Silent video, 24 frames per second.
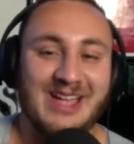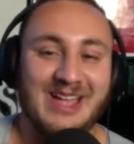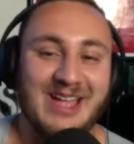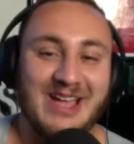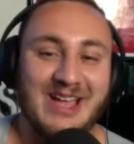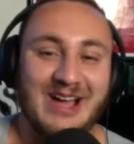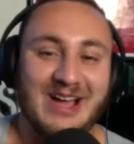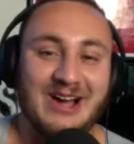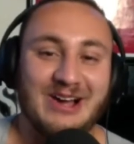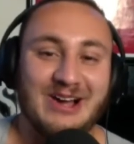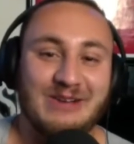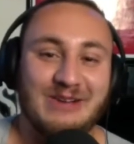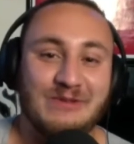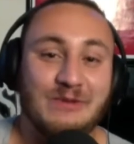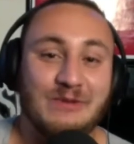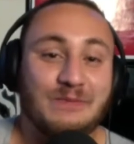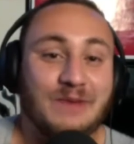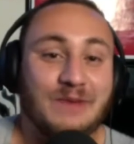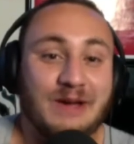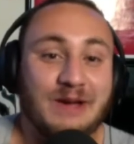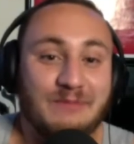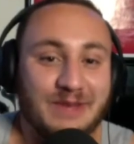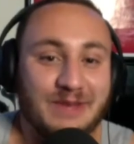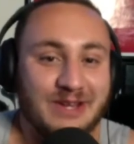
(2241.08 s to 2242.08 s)

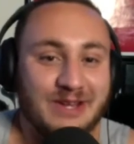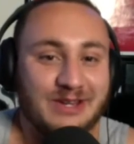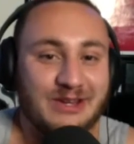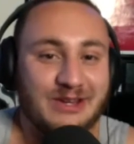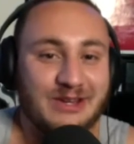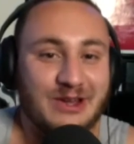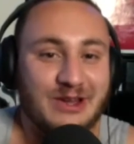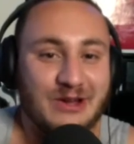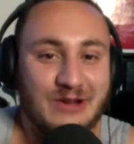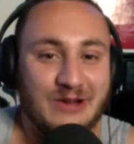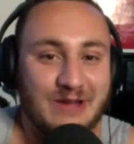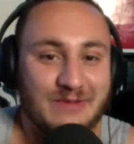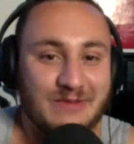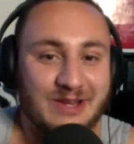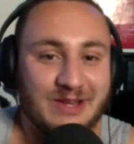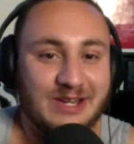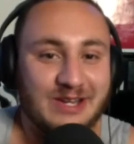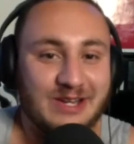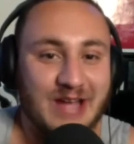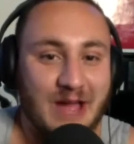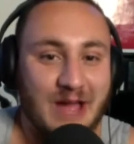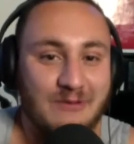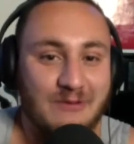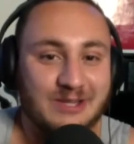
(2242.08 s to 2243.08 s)
But no, I
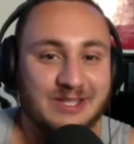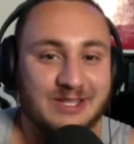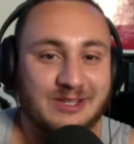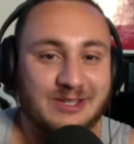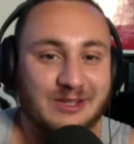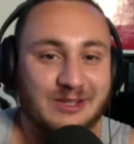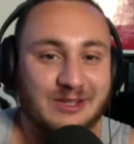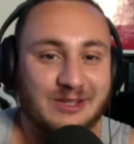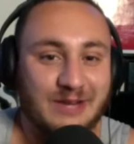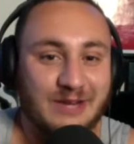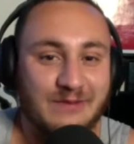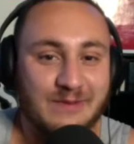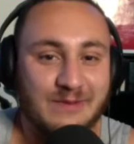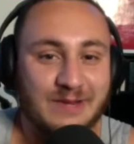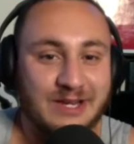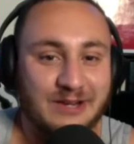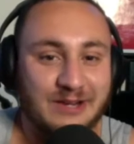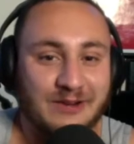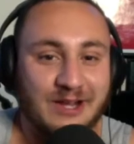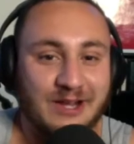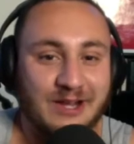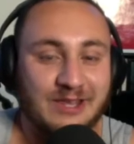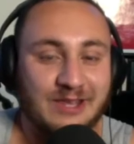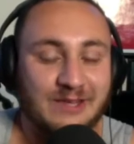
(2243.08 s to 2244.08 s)
mean, I was killing everybody in
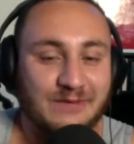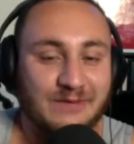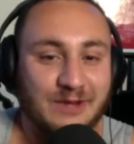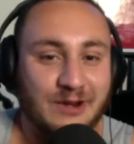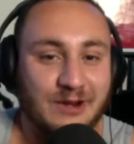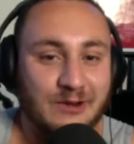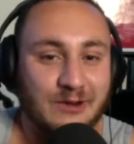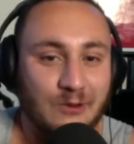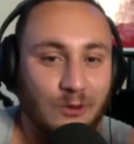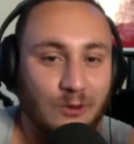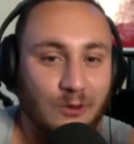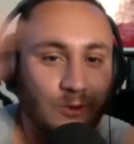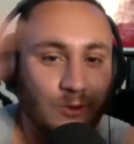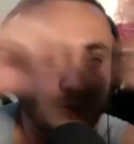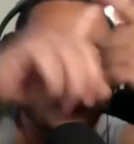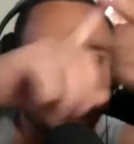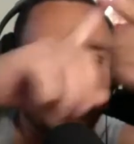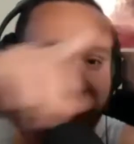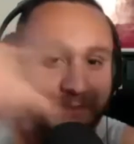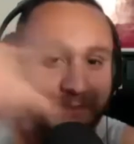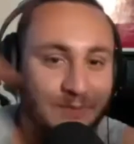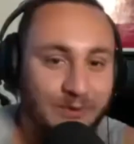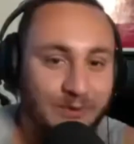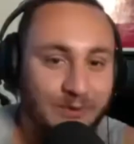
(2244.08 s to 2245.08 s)
Grand Theft Auto. Old
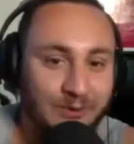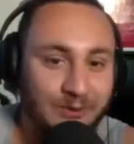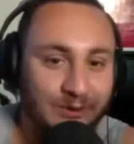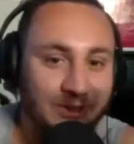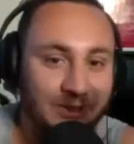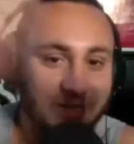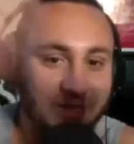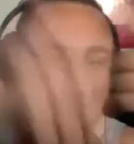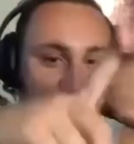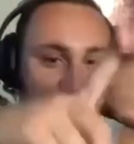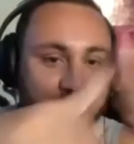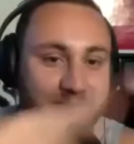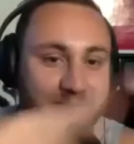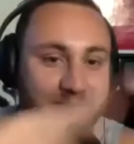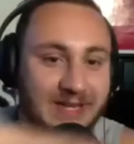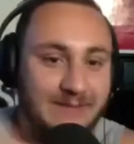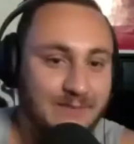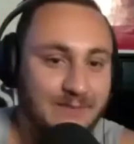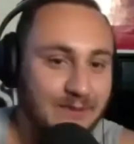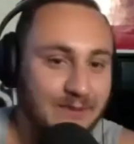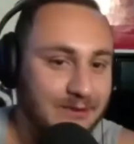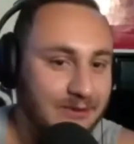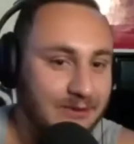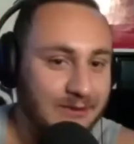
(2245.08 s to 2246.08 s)
people, young
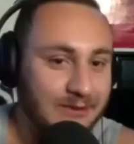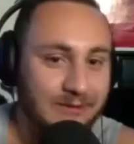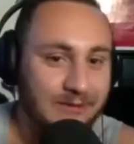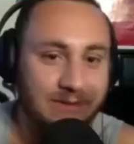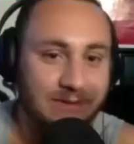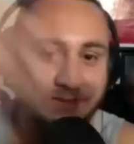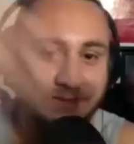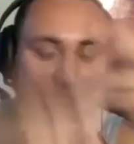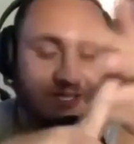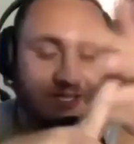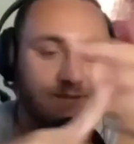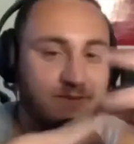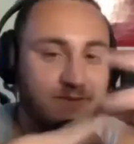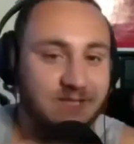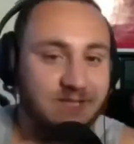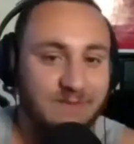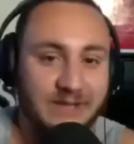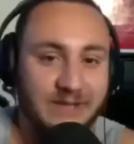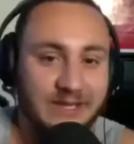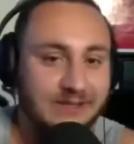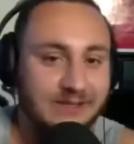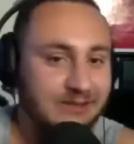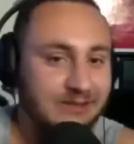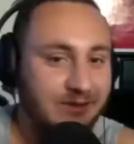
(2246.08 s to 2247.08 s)
people, some as
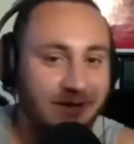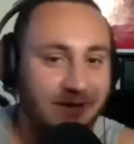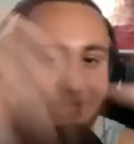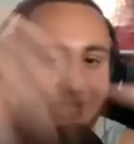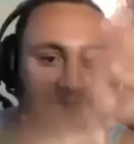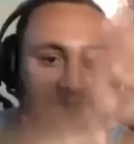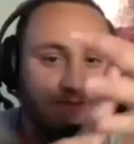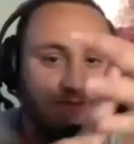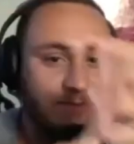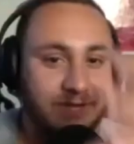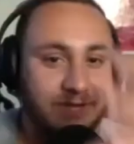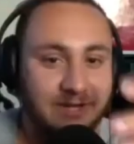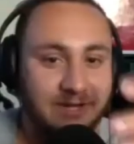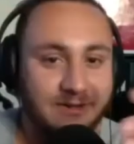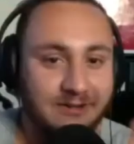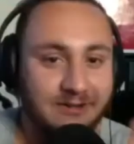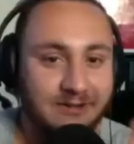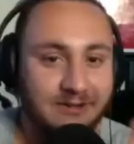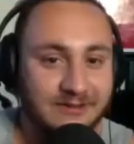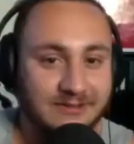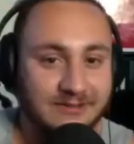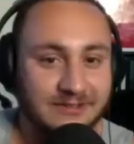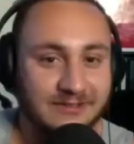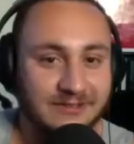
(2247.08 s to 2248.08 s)
big as your head and
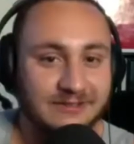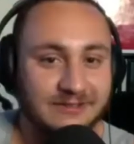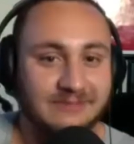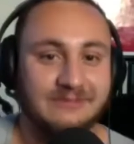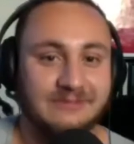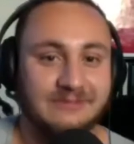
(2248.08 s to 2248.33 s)
bigger. So